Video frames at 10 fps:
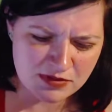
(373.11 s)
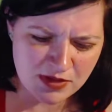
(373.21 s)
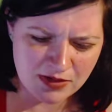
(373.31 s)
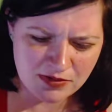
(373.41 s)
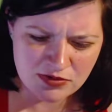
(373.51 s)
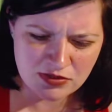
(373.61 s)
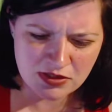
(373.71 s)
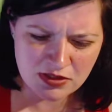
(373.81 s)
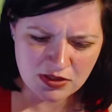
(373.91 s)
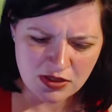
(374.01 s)
So I don't
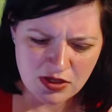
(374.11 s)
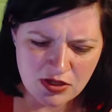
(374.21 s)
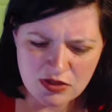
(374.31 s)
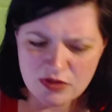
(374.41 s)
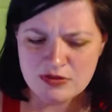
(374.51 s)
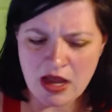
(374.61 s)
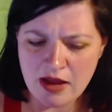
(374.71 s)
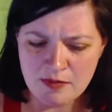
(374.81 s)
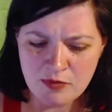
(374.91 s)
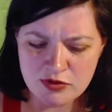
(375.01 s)
usually use
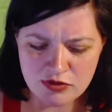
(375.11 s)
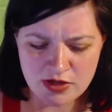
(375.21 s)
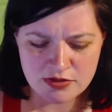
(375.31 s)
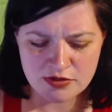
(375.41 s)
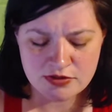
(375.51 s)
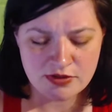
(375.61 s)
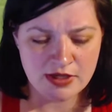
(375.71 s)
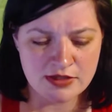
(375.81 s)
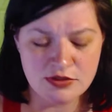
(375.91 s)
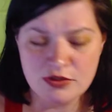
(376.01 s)
eye moisturizer, so I
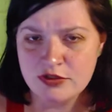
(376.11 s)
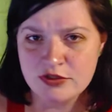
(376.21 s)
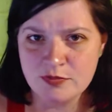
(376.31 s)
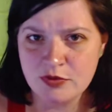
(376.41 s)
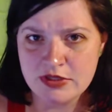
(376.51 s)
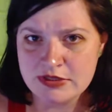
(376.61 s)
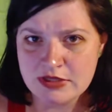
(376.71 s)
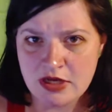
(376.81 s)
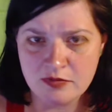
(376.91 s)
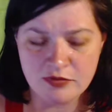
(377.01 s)
guess you could just put this
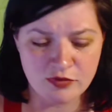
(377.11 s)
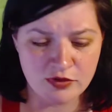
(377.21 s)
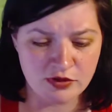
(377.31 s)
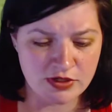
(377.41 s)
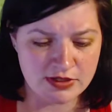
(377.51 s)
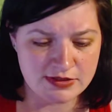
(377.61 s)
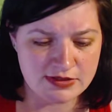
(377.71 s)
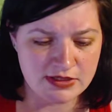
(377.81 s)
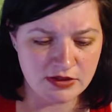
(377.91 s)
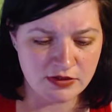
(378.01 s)
on before your
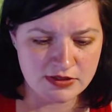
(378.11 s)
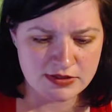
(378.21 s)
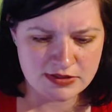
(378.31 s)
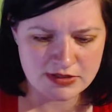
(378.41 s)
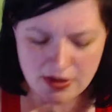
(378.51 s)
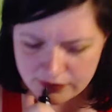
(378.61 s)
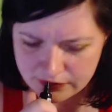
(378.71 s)
concealer and stuff.